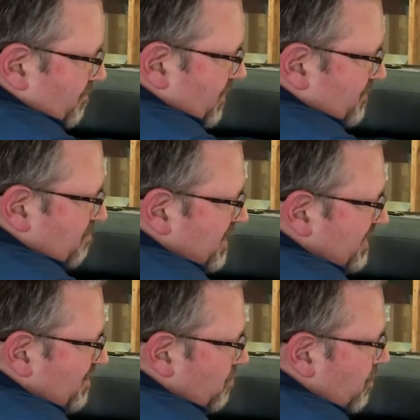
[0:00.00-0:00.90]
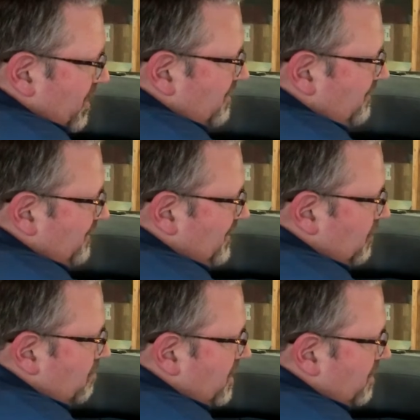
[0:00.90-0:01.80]
Let's bend it away a
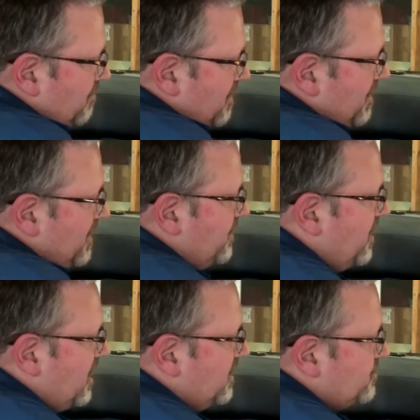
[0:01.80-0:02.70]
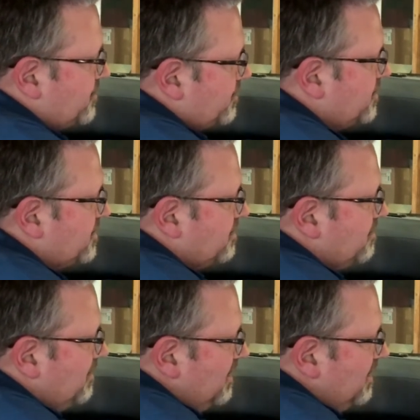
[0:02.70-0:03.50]
little bit, maybe a notch or two.